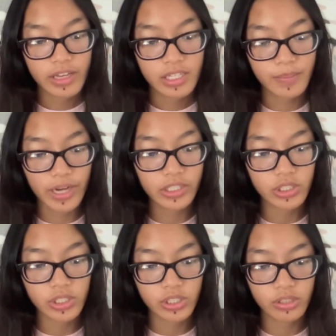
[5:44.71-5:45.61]

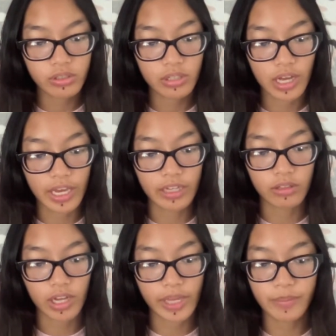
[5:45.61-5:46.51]
Spanish 2, and
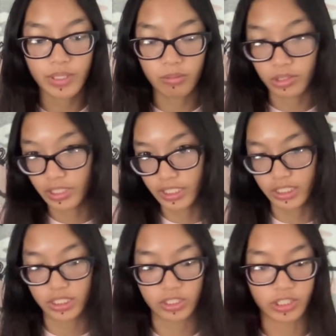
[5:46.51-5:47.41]
AP World
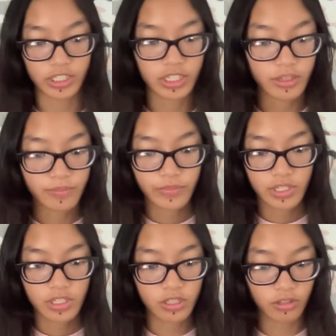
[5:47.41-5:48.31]
History.
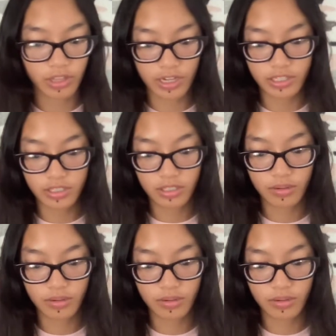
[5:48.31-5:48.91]
So that is